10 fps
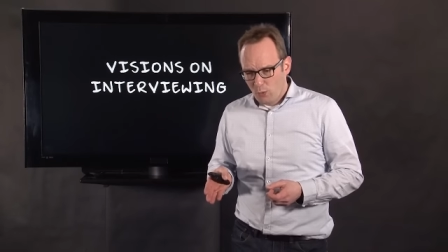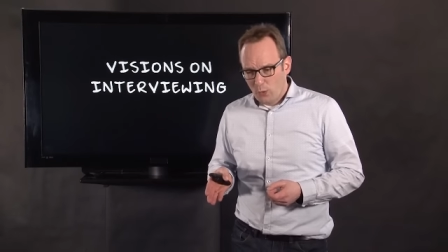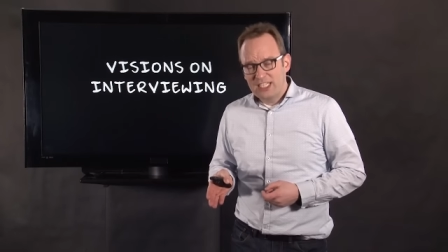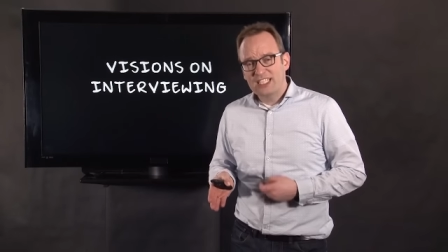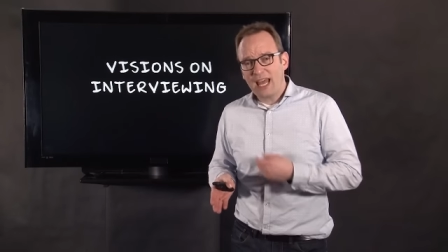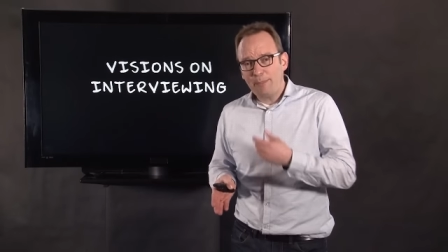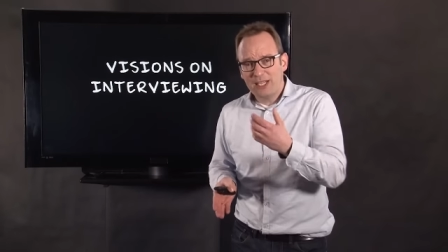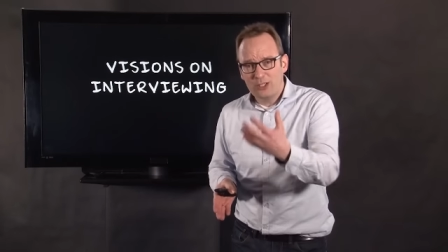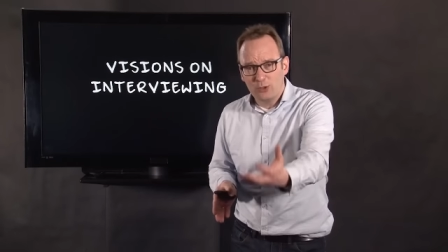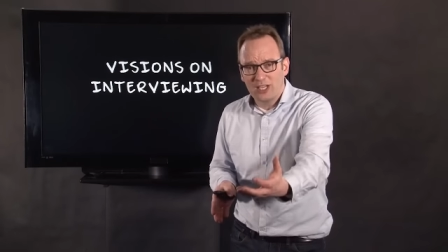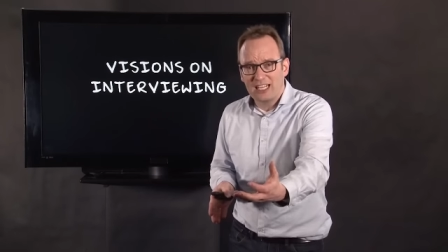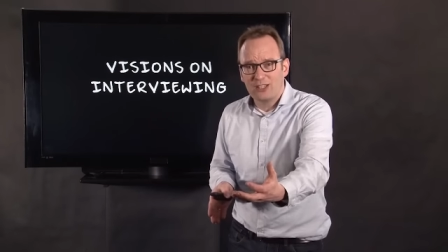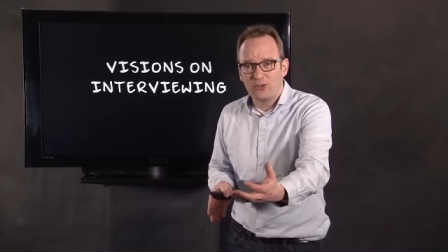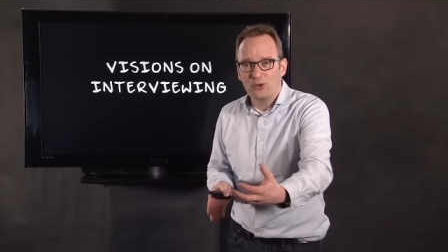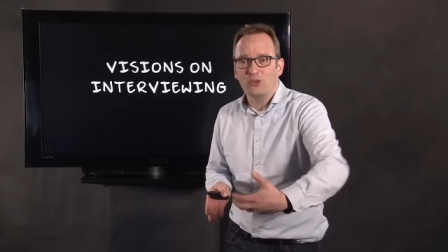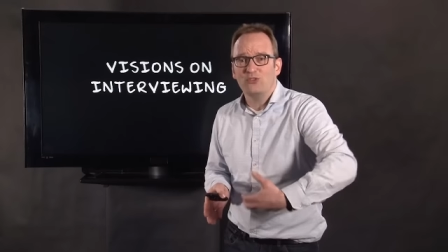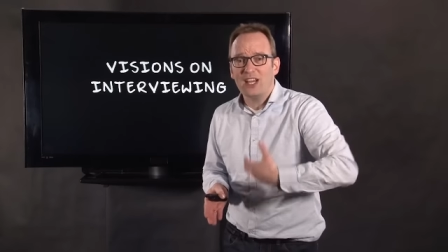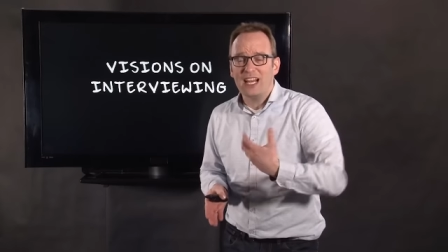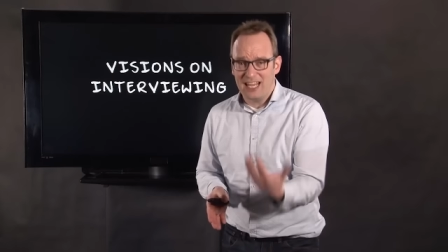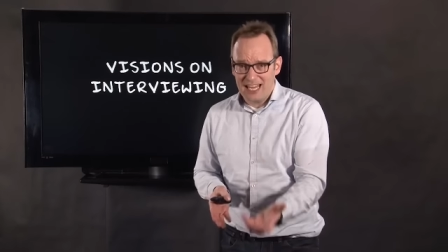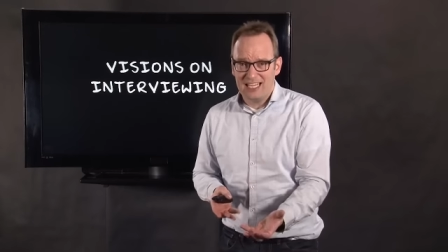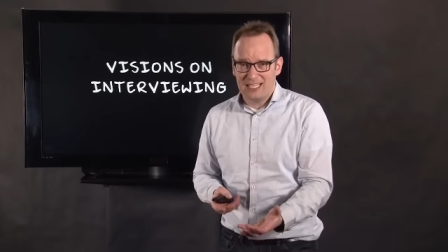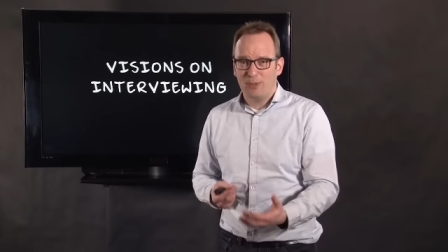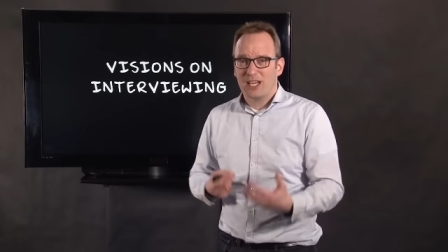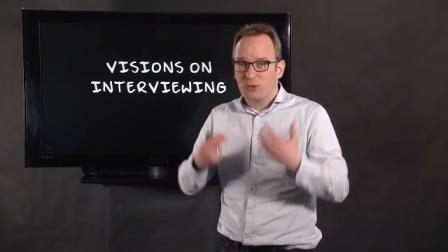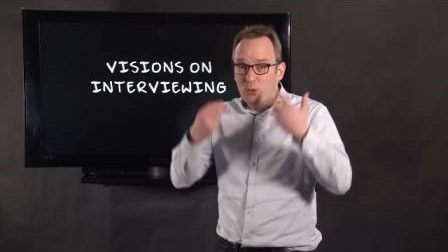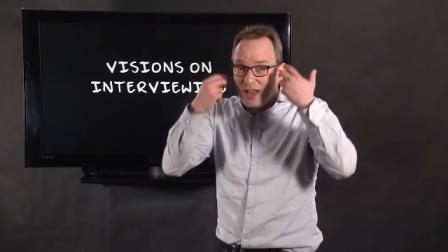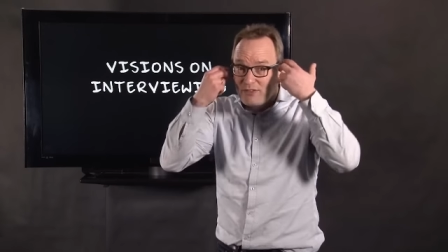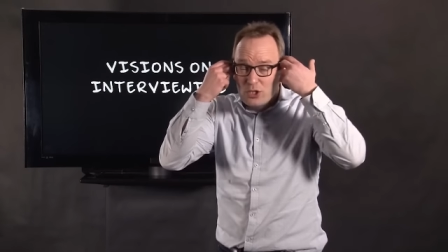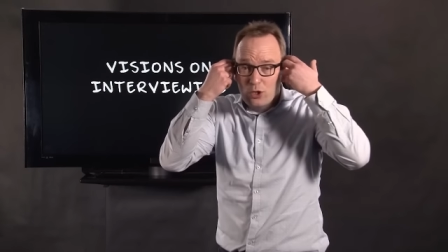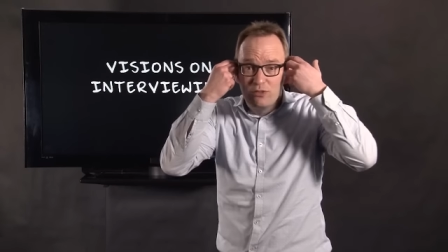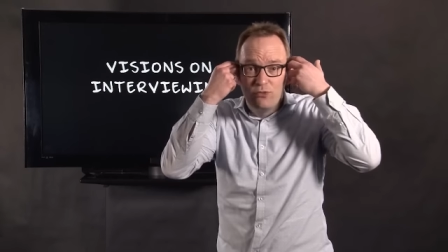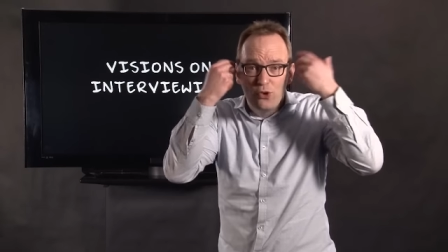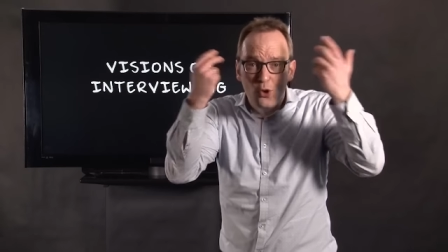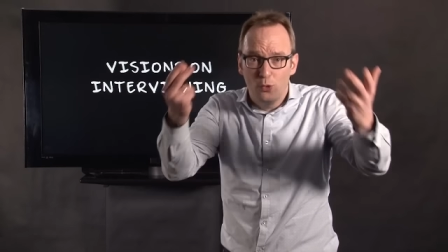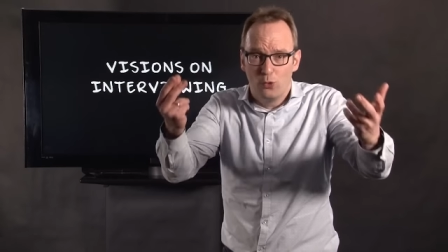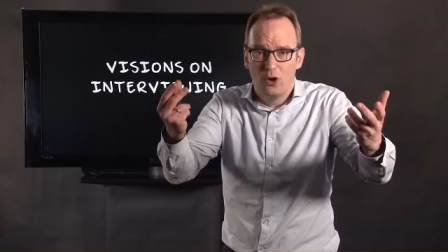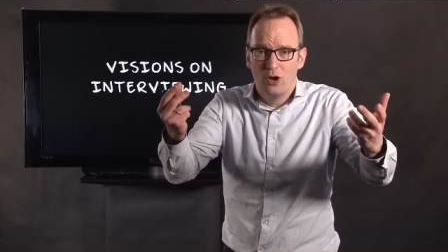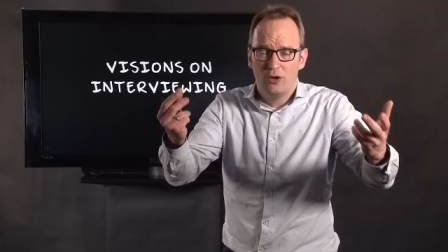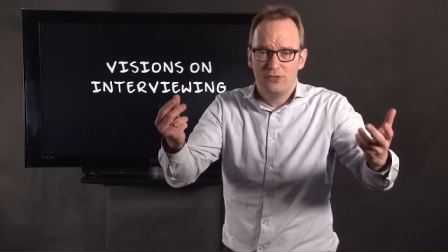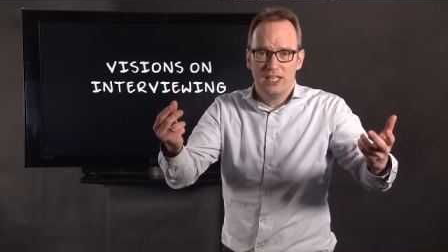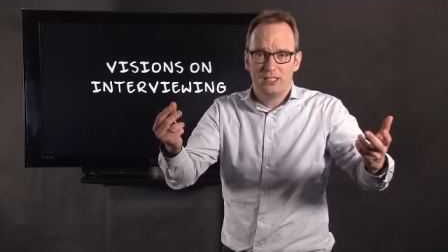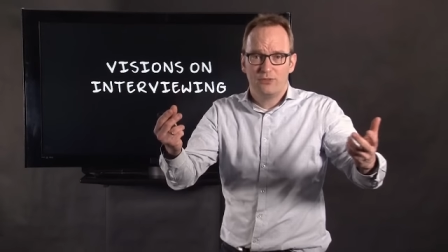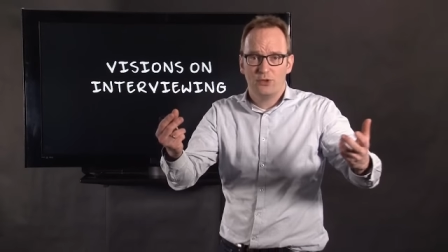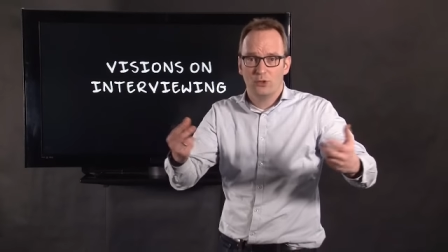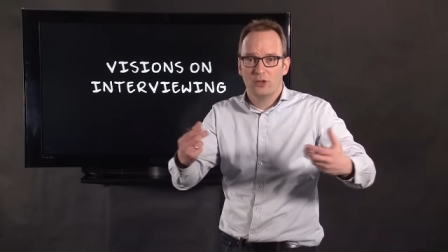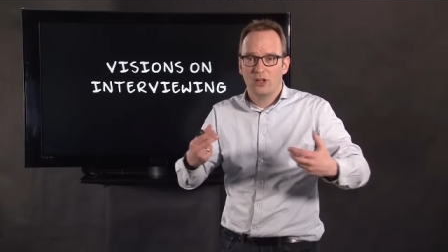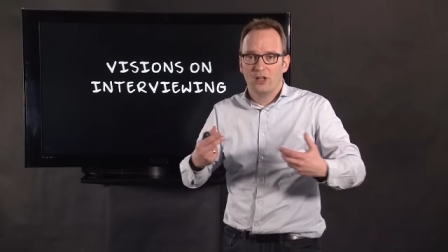we step into an interview really easy because we have a certain view of the interview,